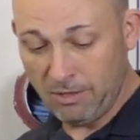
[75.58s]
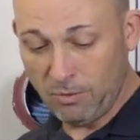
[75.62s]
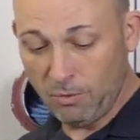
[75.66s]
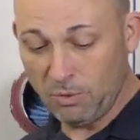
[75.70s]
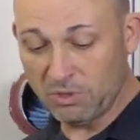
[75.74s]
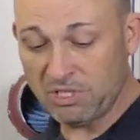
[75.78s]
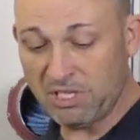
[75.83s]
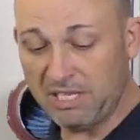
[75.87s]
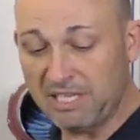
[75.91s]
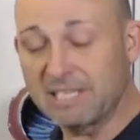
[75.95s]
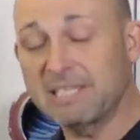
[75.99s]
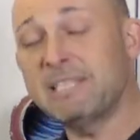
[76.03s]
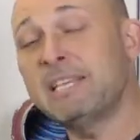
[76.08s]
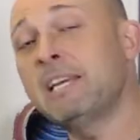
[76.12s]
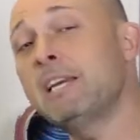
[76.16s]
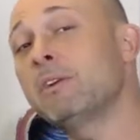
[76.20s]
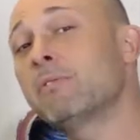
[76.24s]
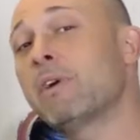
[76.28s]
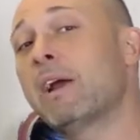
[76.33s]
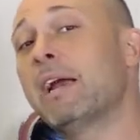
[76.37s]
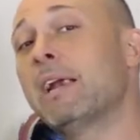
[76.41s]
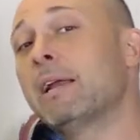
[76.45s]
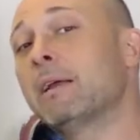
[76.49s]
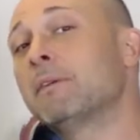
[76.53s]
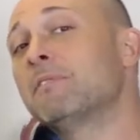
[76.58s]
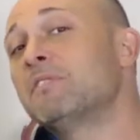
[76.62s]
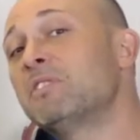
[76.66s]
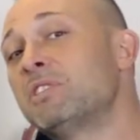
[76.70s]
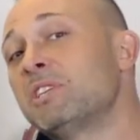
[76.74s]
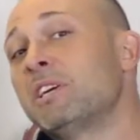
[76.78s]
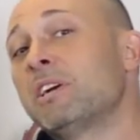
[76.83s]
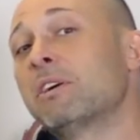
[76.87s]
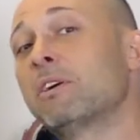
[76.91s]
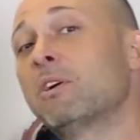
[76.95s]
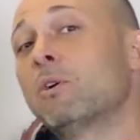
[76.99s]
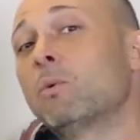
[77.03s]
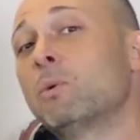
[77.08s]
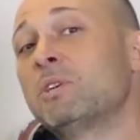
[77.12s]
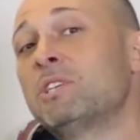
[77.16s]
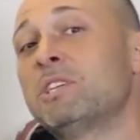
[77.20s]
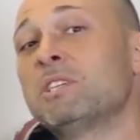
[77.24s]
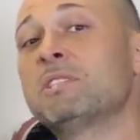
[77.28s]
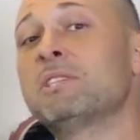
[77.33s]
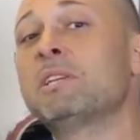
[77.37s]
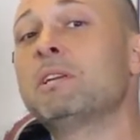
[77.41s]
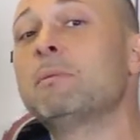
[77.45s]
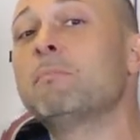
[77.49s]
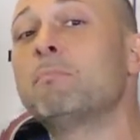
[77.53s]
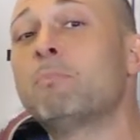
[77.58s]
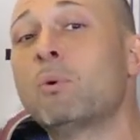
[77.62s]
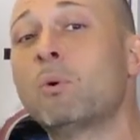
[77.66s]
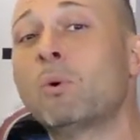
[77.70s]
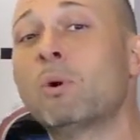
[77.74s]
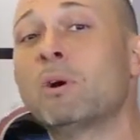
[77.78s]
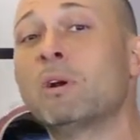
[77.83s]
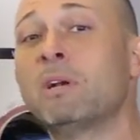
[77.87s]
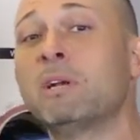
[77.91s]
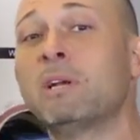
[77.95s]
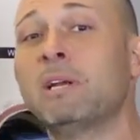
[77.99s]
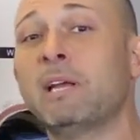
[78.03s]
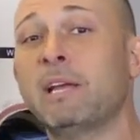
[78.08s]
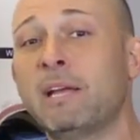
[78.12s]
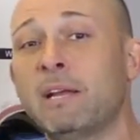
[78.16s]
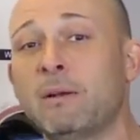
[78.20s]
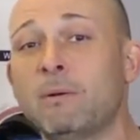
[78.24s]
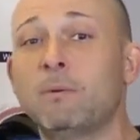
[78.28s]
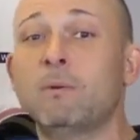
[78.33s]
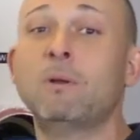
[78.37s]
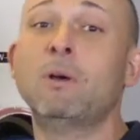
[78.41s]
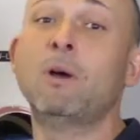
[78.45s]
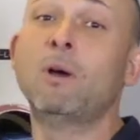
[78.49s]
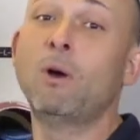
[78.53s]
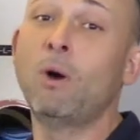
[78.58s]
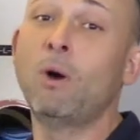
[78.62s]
We'll see a T rating of zero, which isn't important in